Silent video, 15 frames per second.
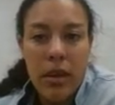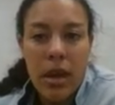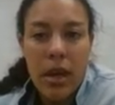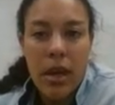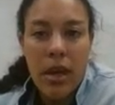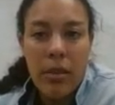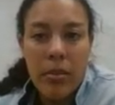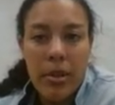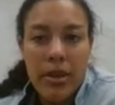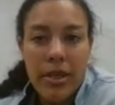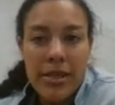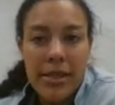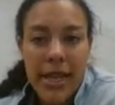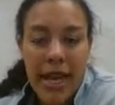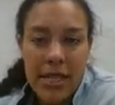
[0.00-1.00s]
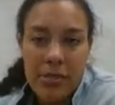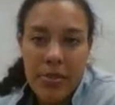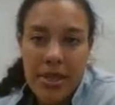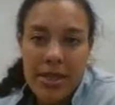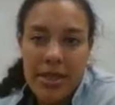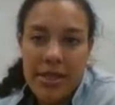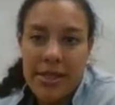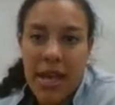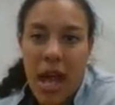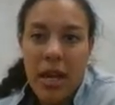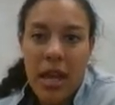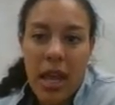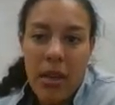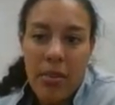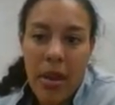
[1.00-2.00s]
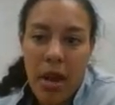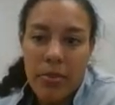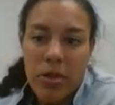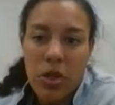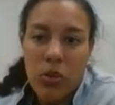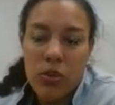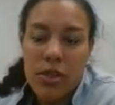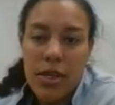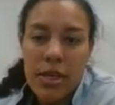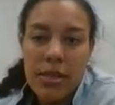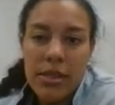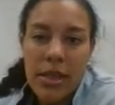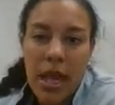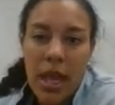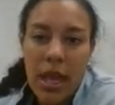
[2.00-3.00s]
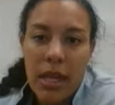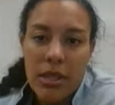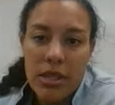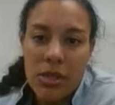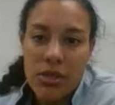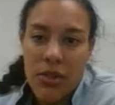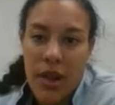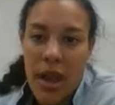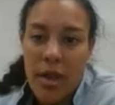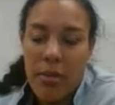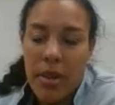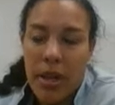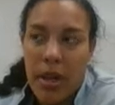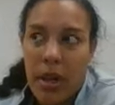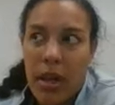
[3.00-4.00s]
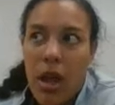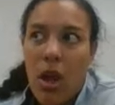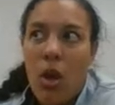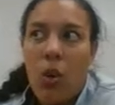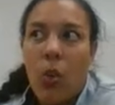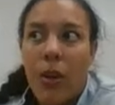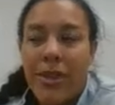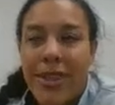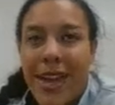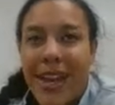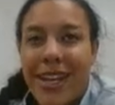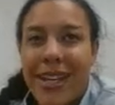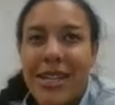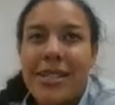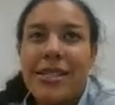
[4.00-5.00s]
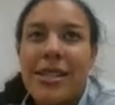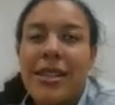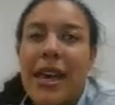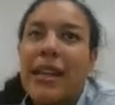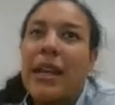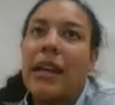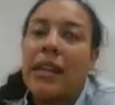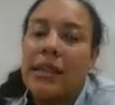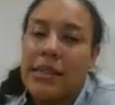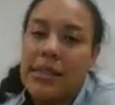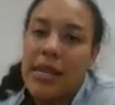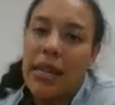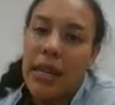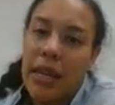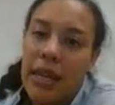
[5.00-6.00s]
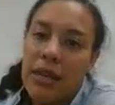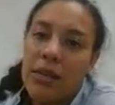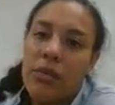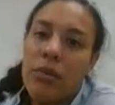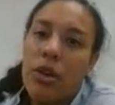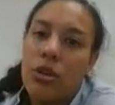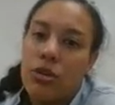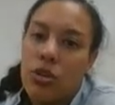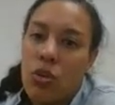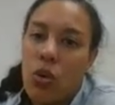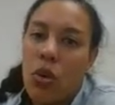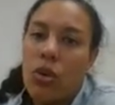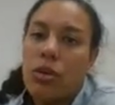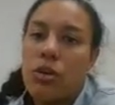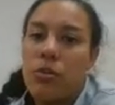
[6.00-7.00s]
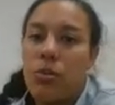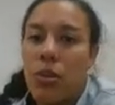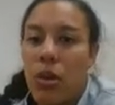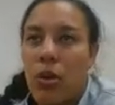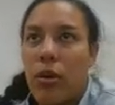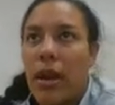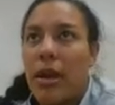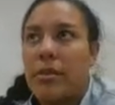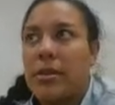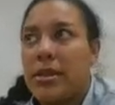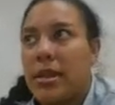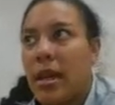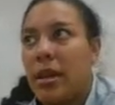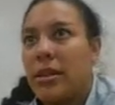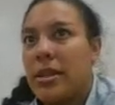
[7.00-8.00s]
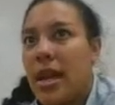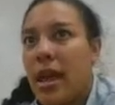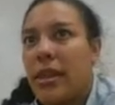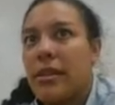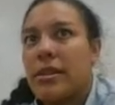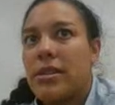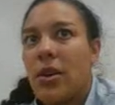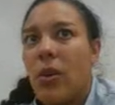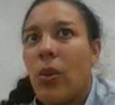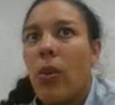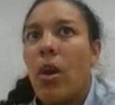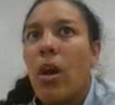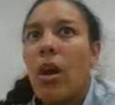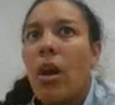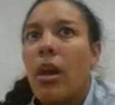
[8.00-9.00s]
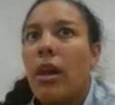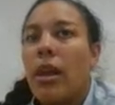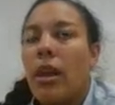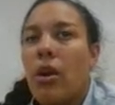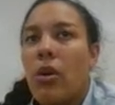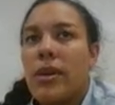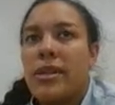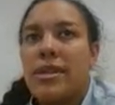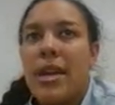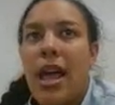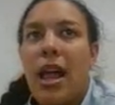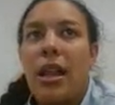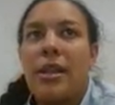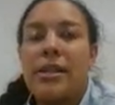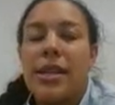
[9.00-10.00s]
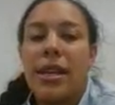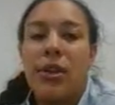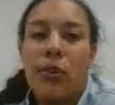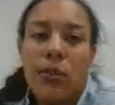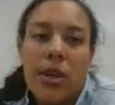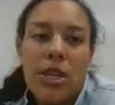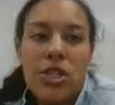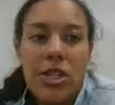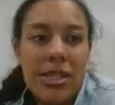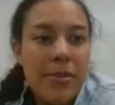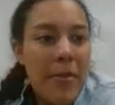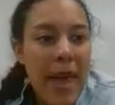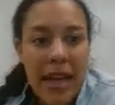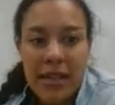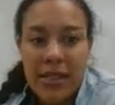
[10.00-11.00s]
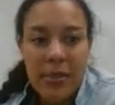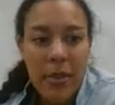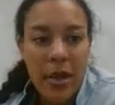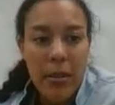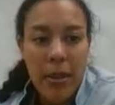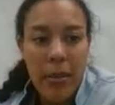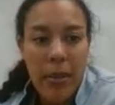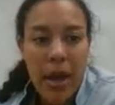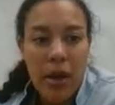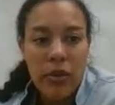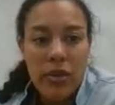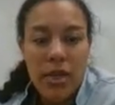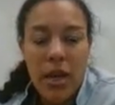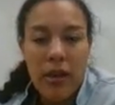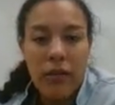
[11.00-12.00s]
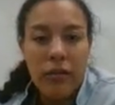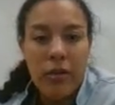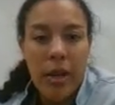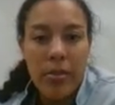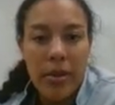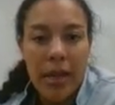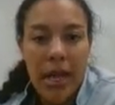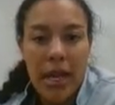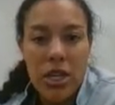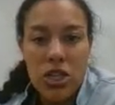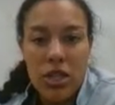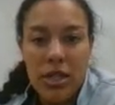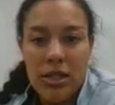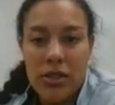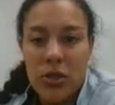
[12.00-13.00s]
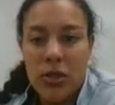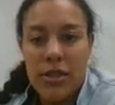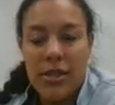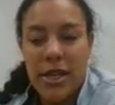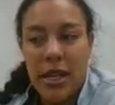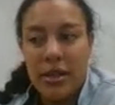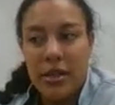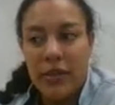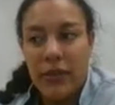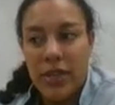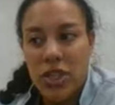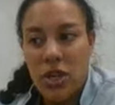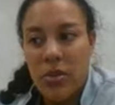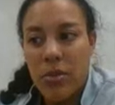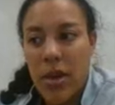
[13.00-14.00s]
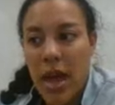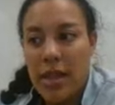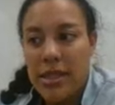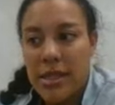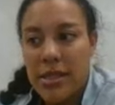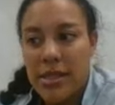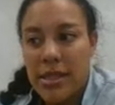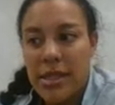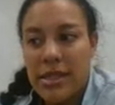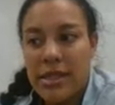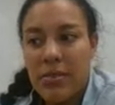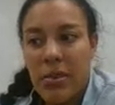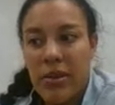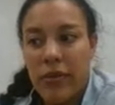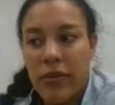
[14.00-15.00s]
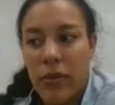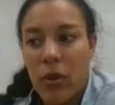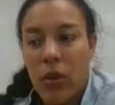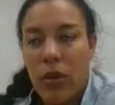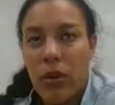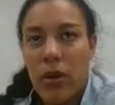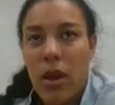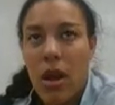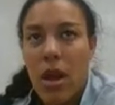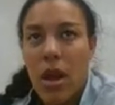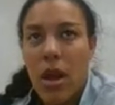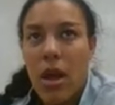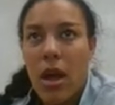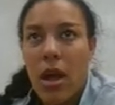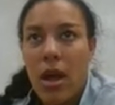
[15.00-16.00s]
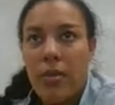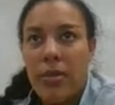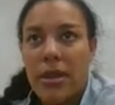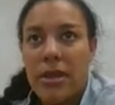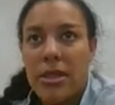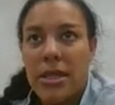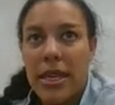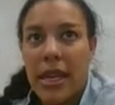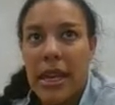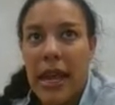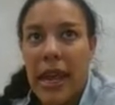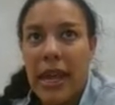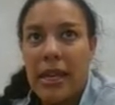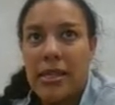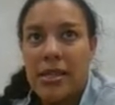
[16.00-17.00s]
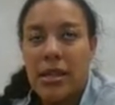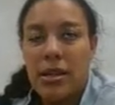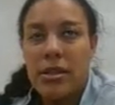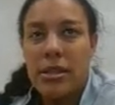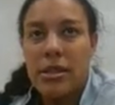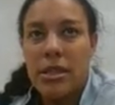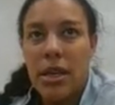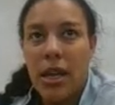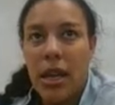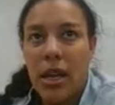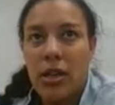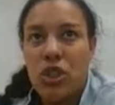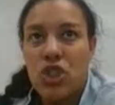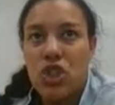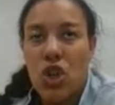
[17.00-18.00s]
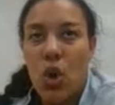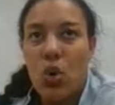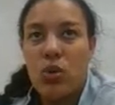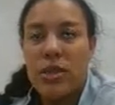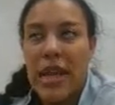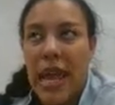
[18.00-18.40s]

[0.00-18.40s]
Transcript: But this last piece is on apoptosis and describing what that is. And that is, again, controlled programmed cell death. So, a cell is going to reach its maximum amount of replications or cell division processes before the DNA starts to show